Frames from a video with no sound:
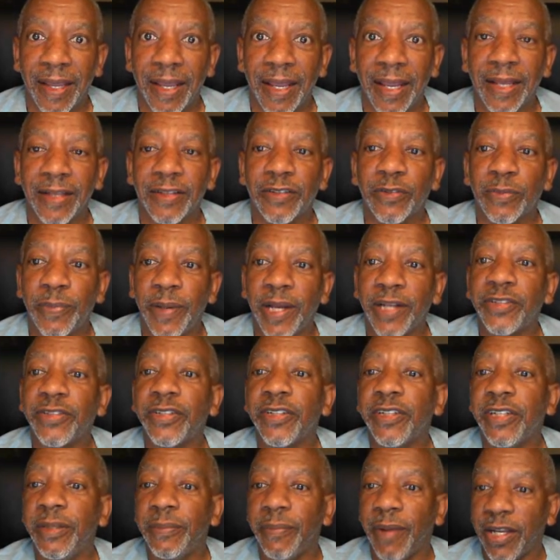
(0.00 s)

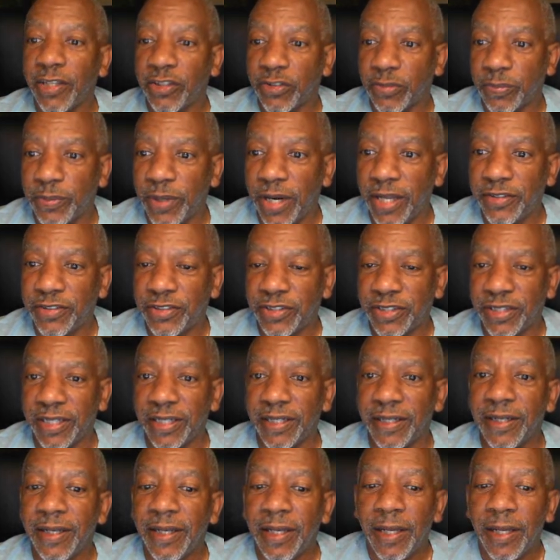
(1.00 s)
especially my
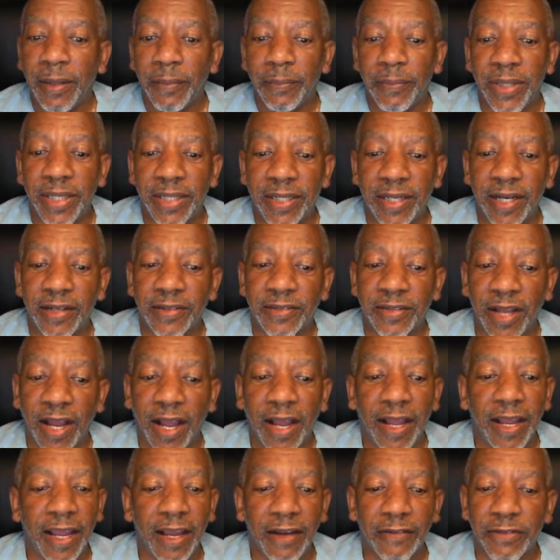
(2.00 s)
spreadsheet, because
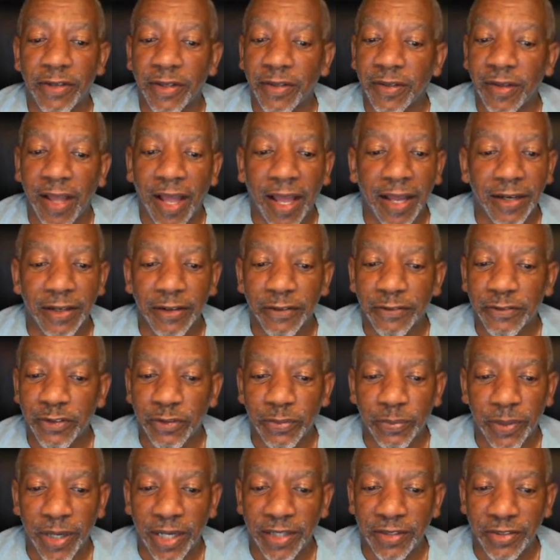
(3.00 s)
I have a lot of
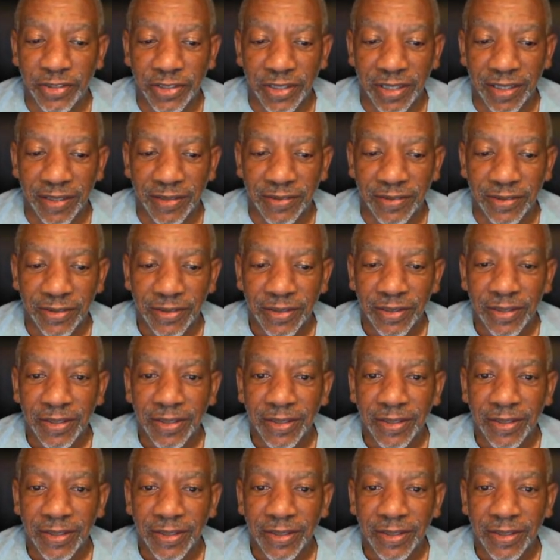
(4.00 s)
spreadsheets.